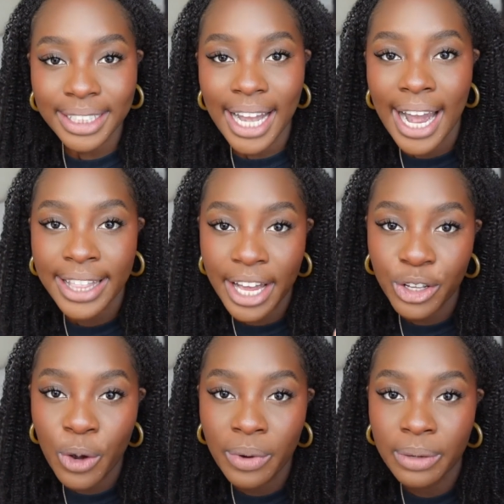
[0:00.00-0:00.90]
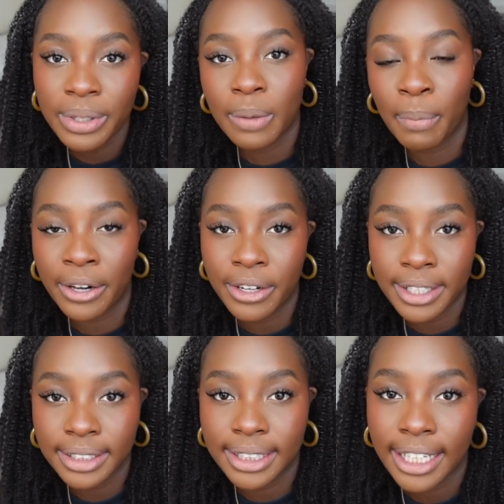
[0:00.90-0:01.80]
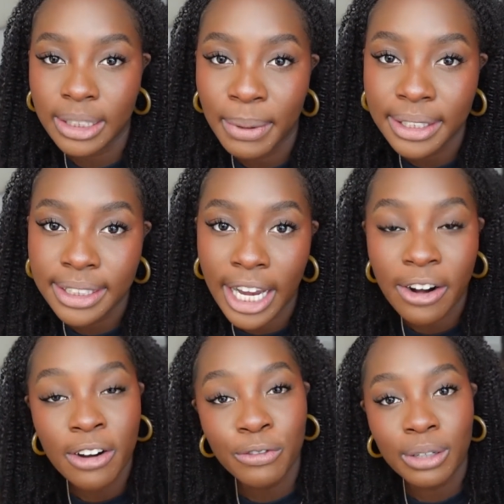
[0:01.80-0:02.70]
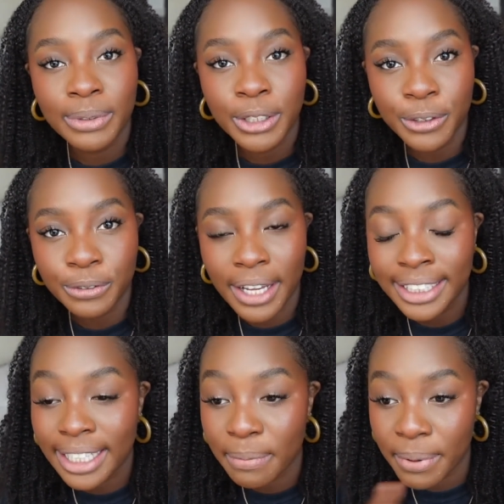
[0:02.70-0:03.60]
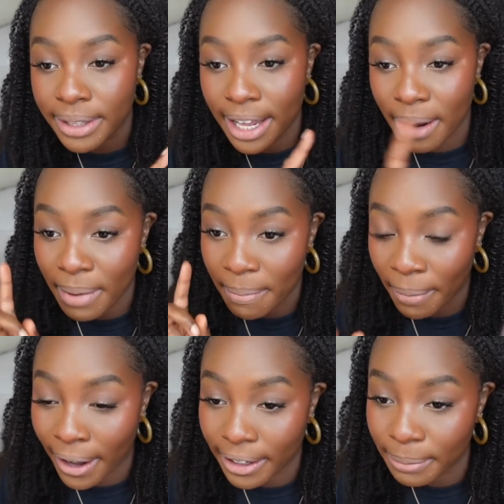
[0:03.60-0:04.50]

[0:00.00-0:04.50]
I then go in with the Better Than Sex mascara from Too Faced and put that on my bottom